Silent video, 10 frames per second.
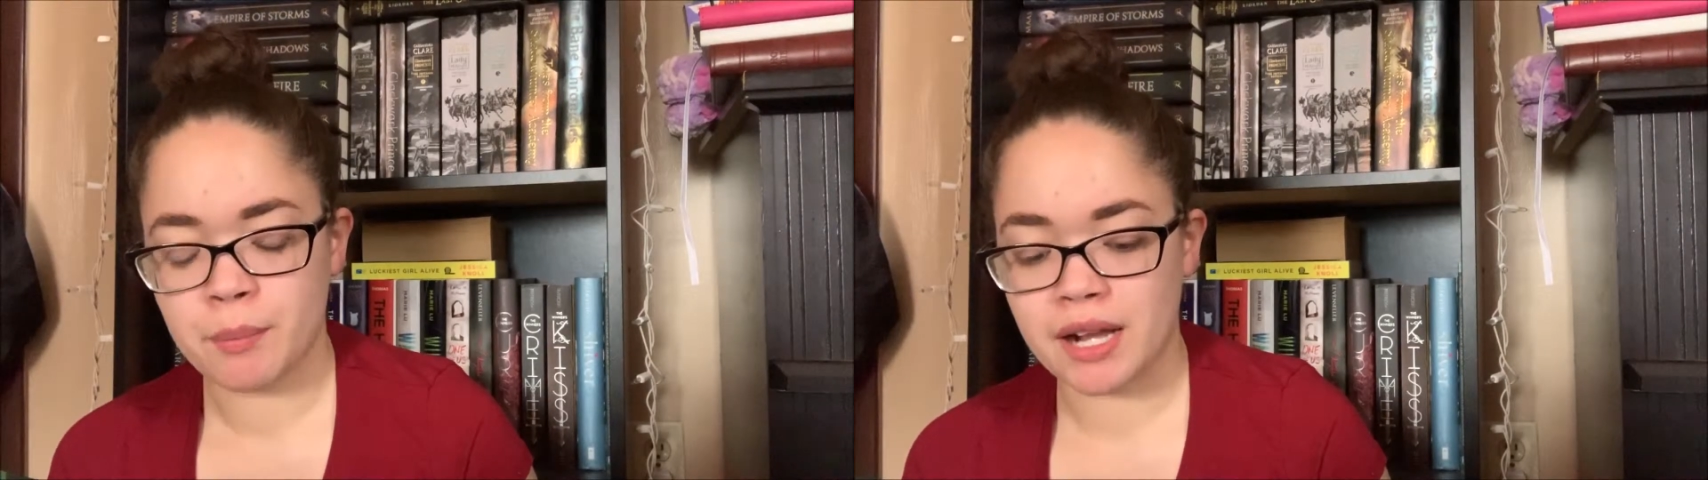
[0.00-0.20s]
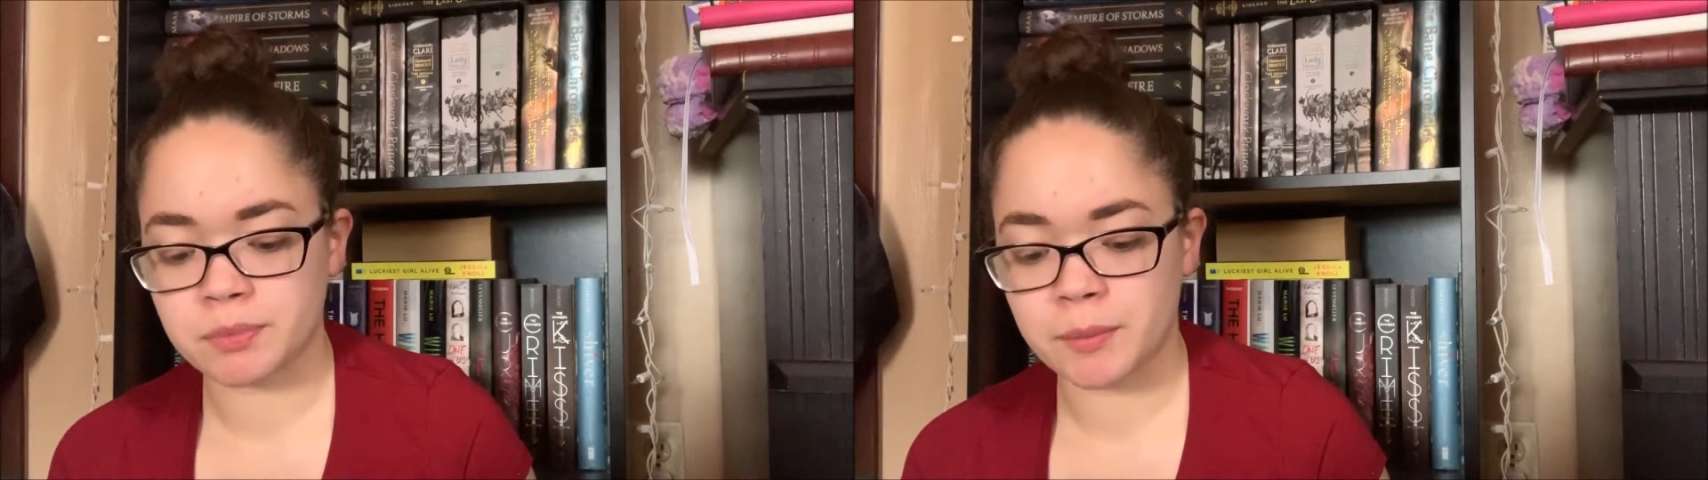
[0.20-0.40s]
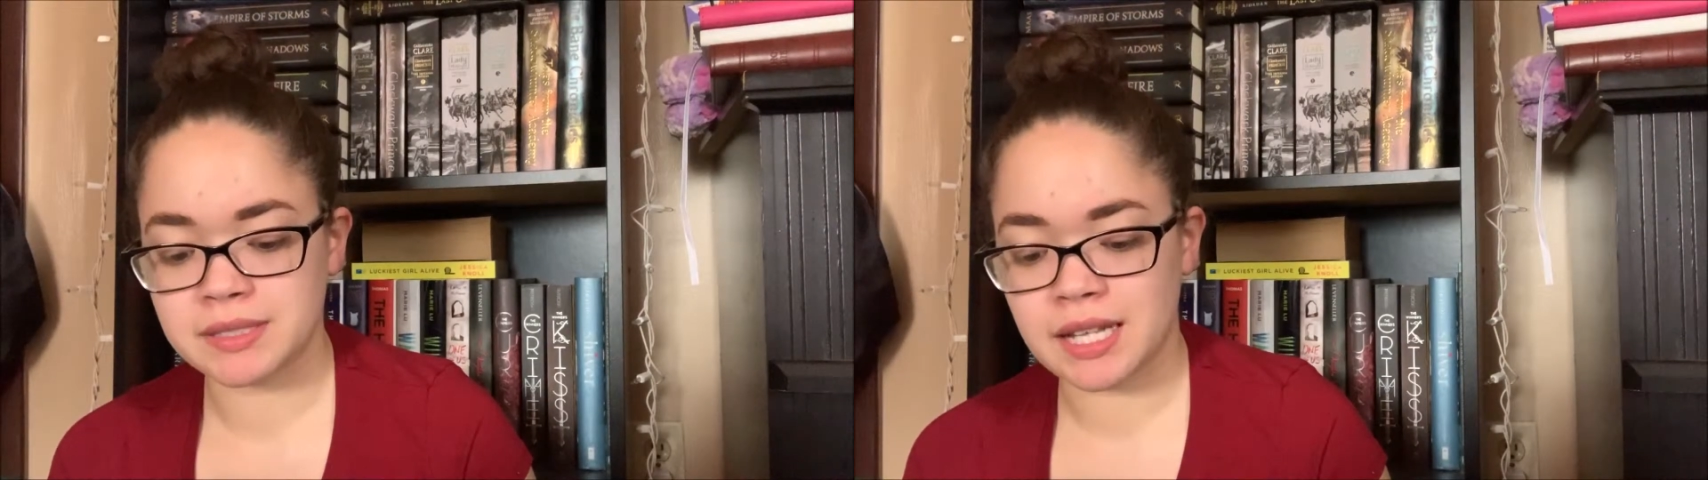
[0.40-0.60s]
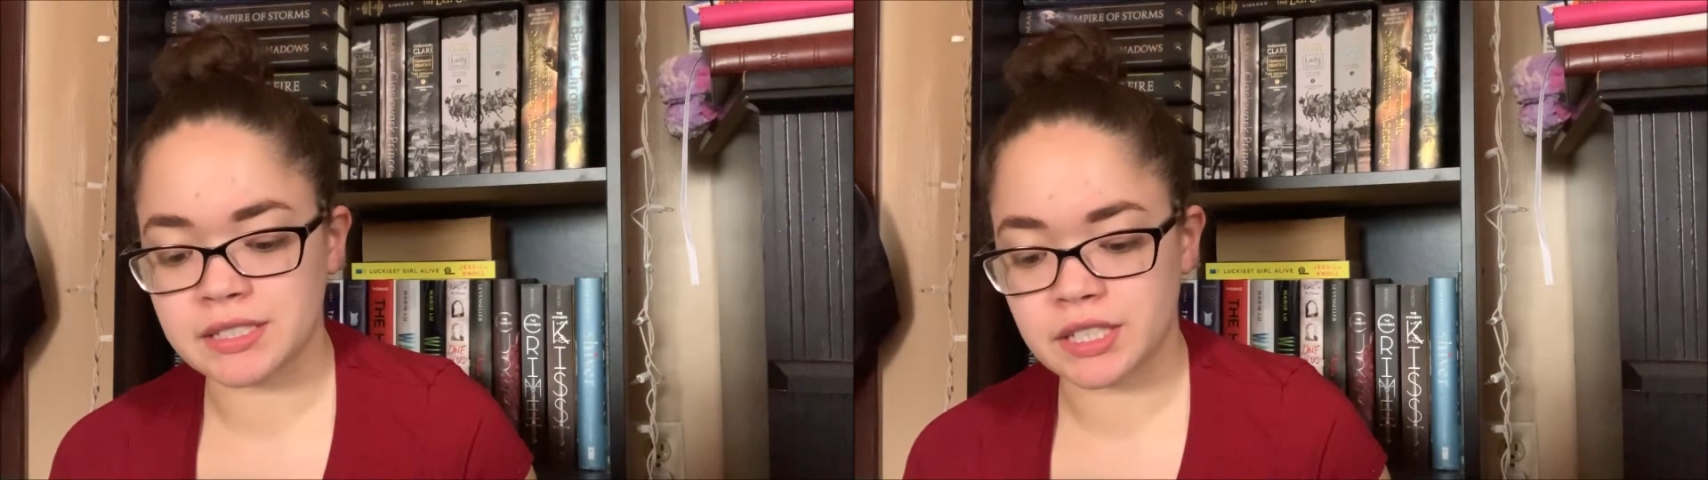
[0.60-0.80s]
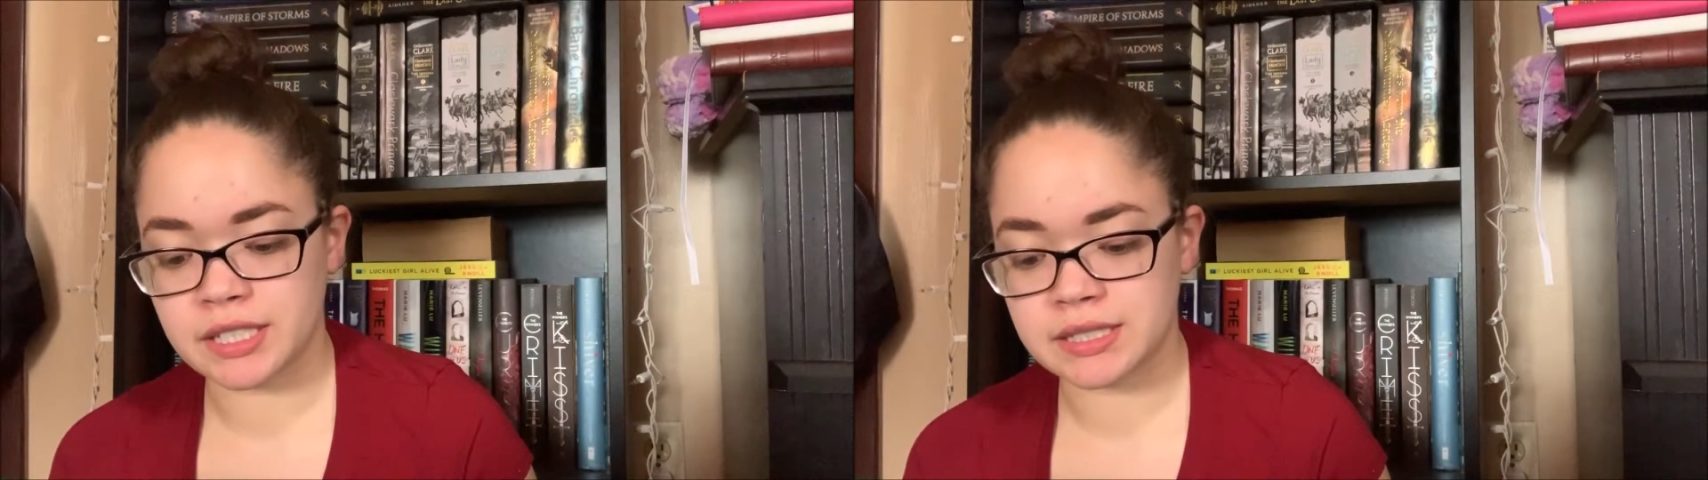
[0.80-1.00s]
Prosper must
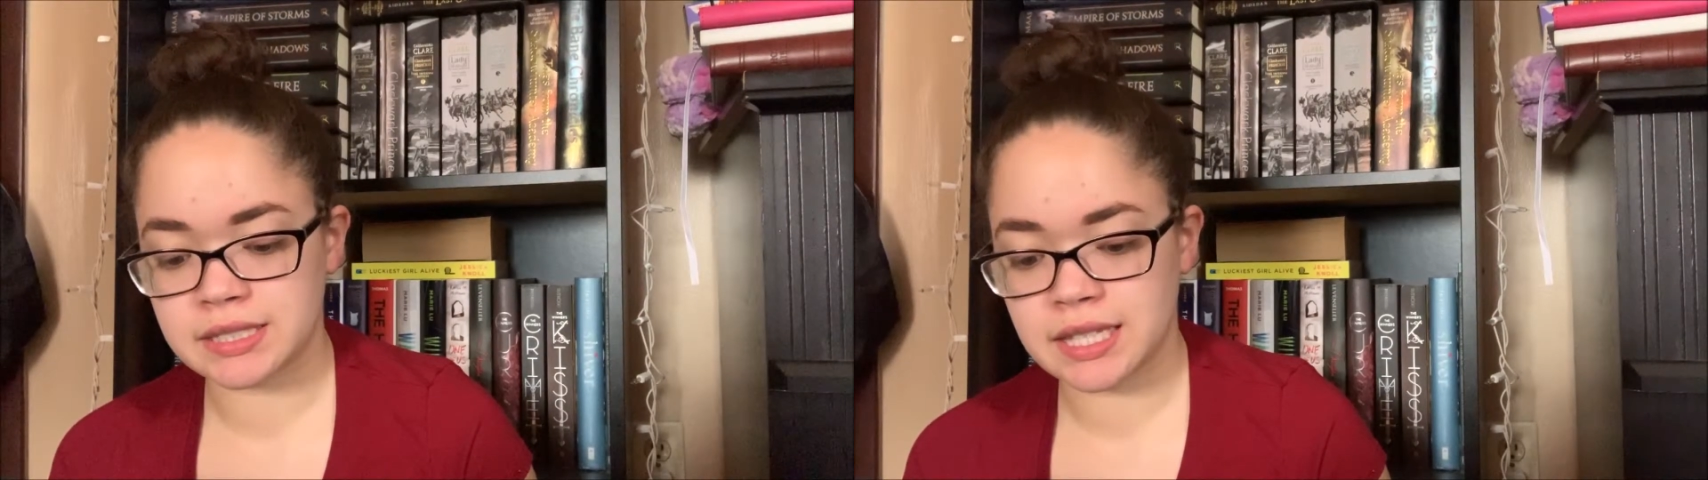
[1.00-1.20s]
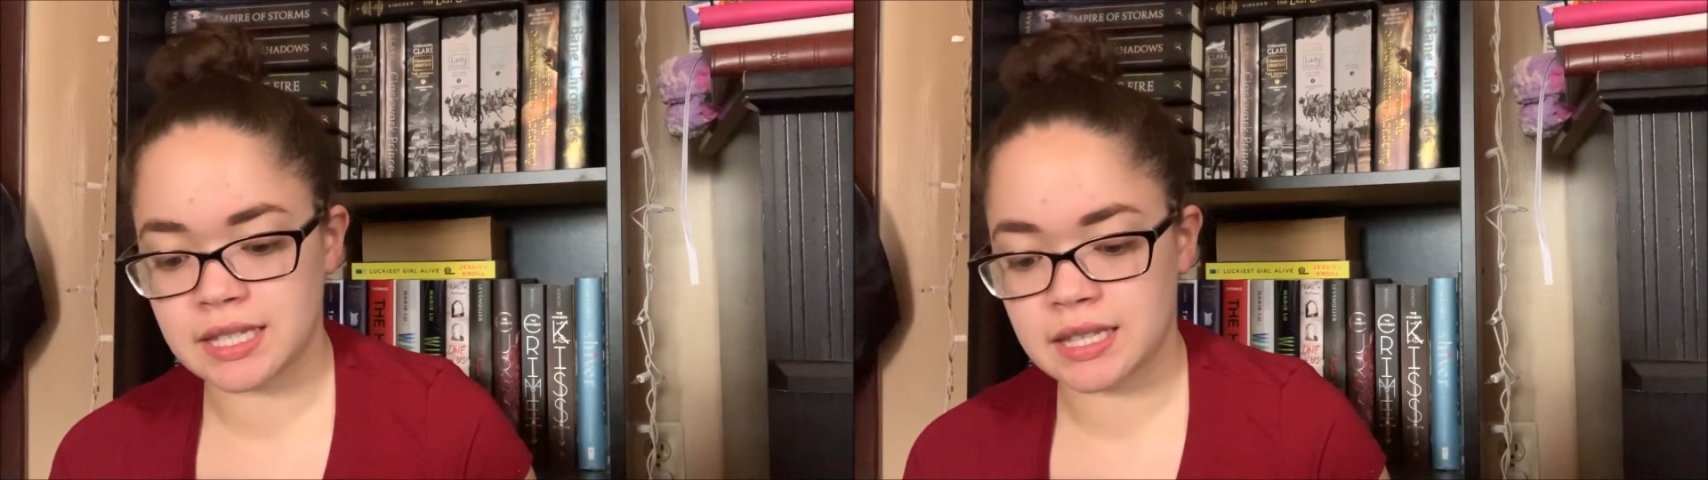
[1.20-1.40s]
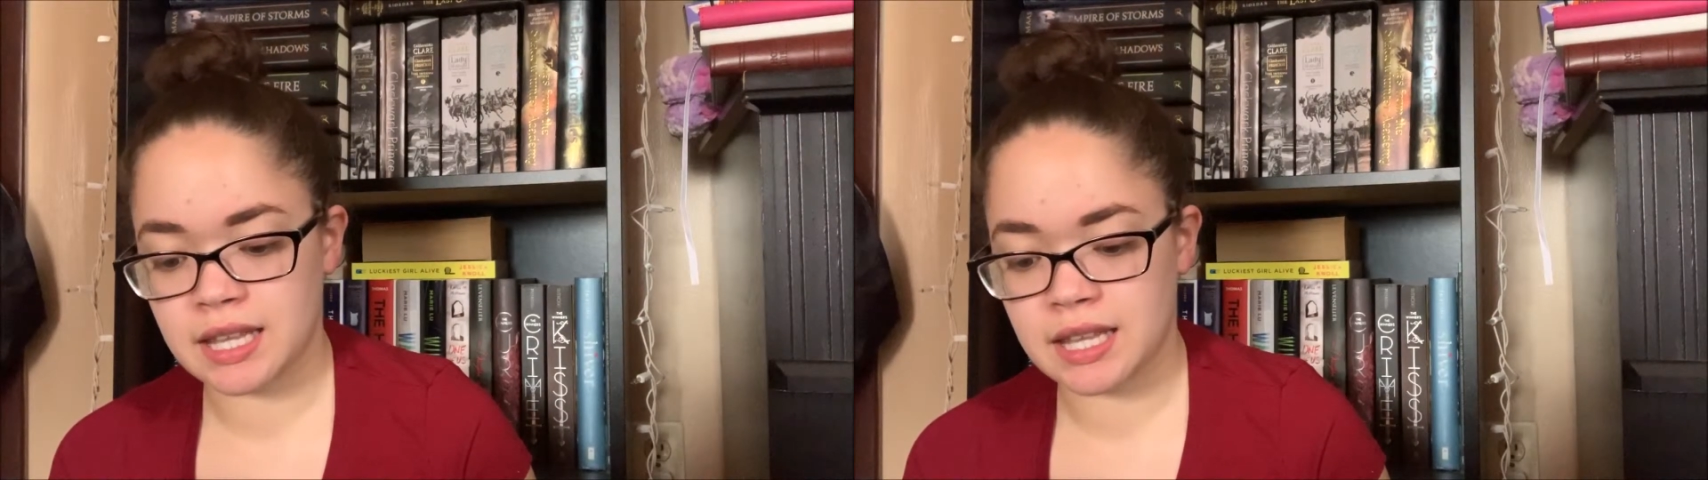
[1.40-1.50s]
enter into